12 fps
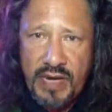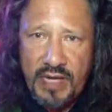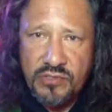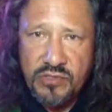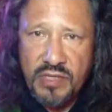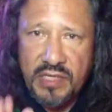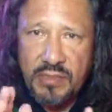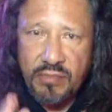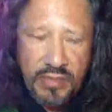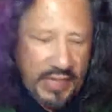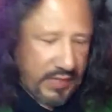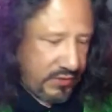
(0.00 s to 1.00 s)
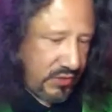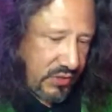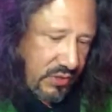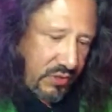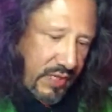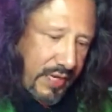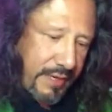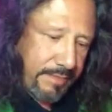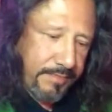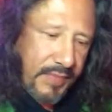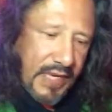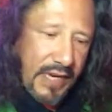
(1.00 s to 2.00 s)
match and the players, okay?
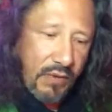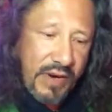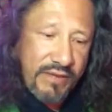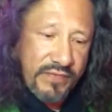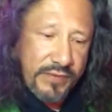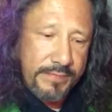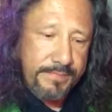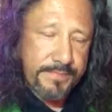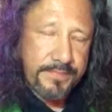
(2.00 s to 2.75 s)
However,